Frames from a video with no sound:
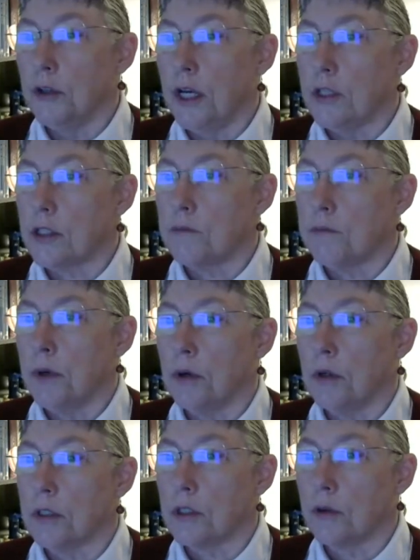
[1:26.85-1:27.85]
me share that
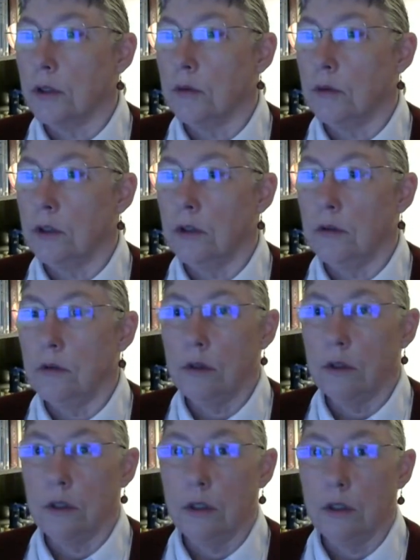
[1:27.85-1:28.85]
part of the screen with
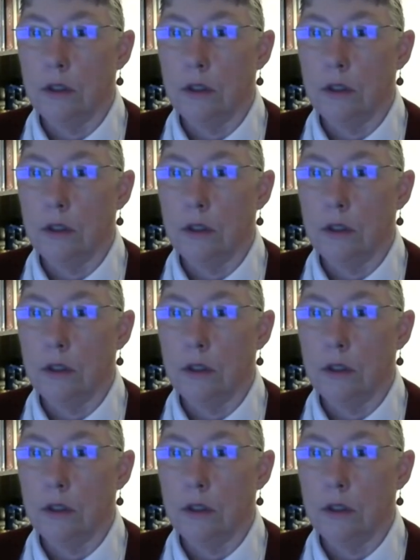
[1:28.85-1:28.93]
you.